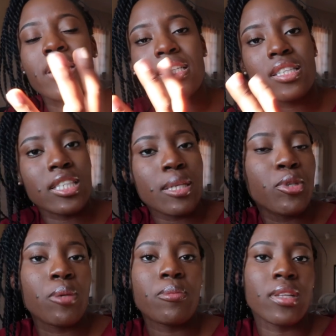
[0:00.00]
signs and
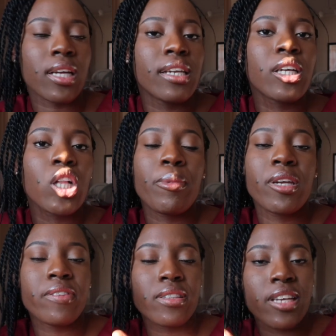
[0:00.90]
symptoms the clinical
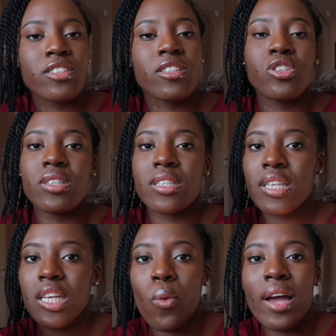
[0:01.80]
manifestations that you
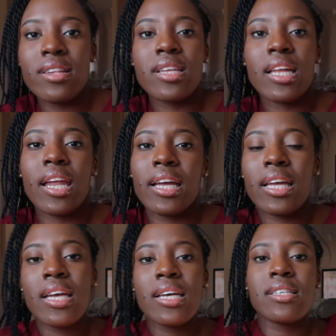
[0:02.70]
see why is there
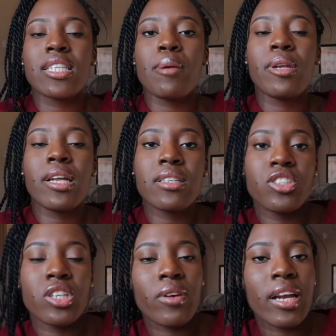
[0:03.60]
like disseminated
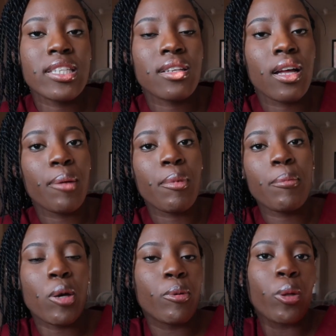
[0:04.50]
generalized um,
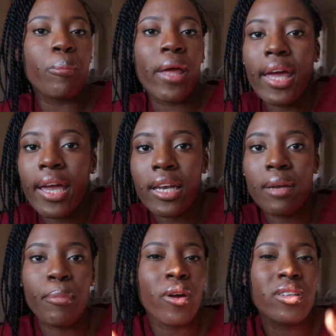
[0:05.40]
abdominal
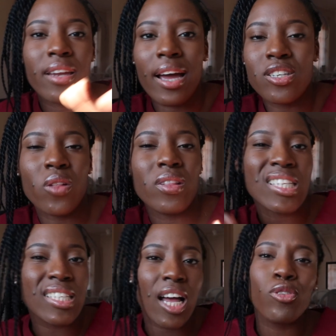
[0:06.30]
pain peritonitis all
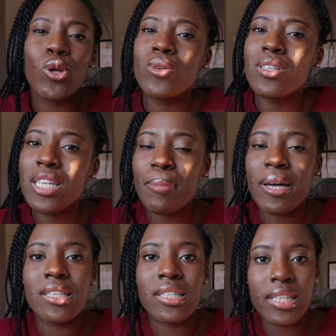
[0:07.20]
that stuff go deep
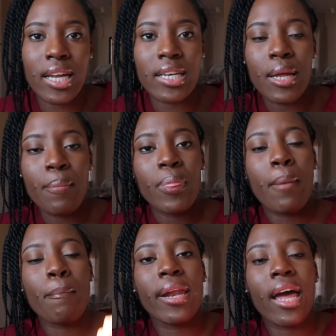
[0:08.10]
understand
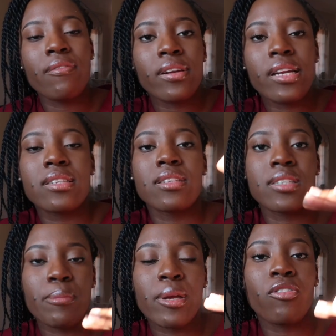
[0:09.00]
but have it in a
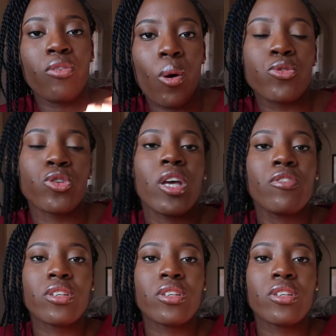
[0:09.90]
systemic form so you have